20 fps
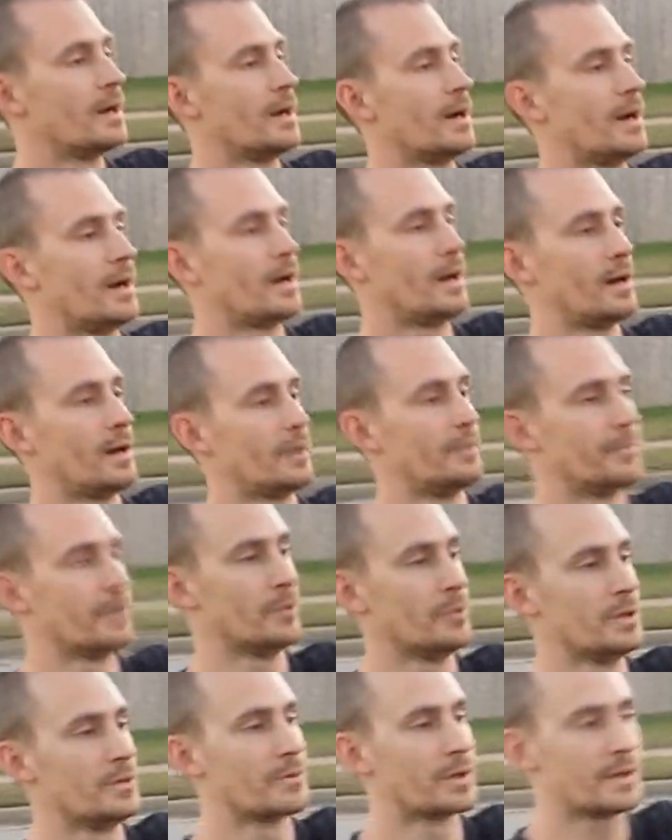but
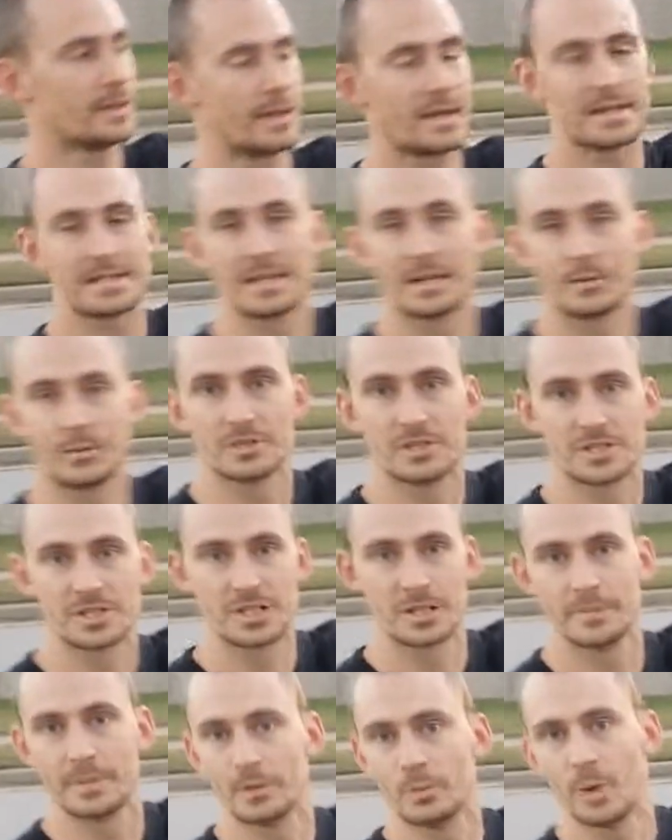we realized that it was just
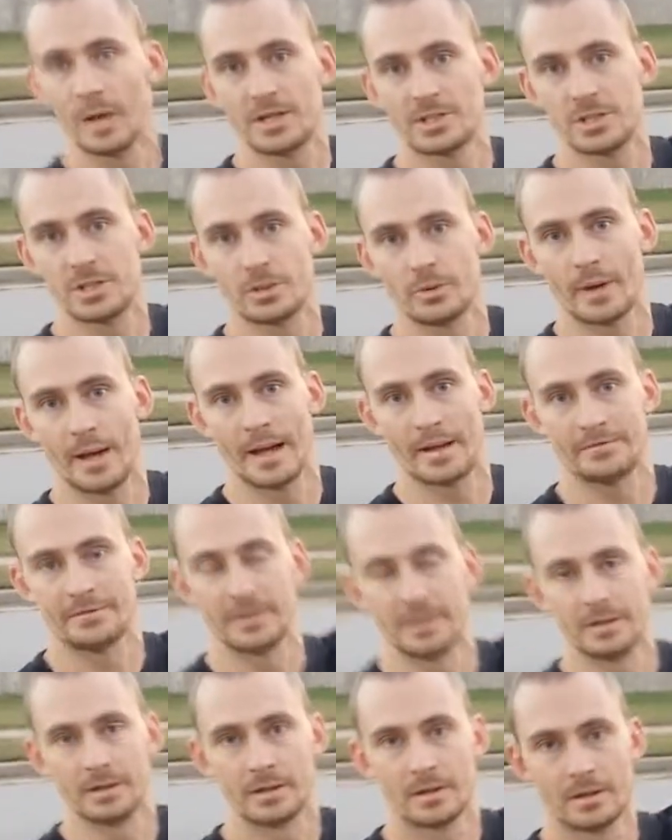going to be way too
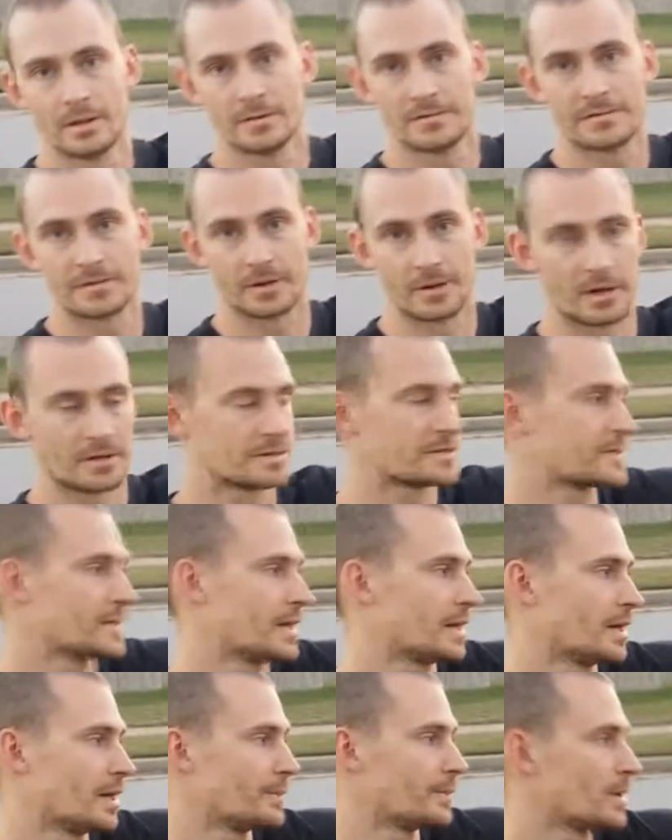heavy for our
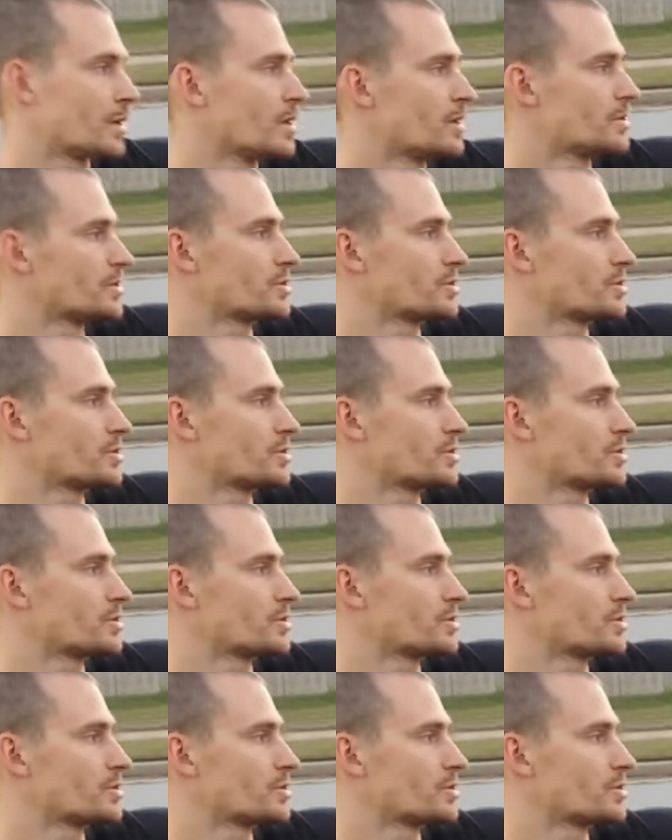setup.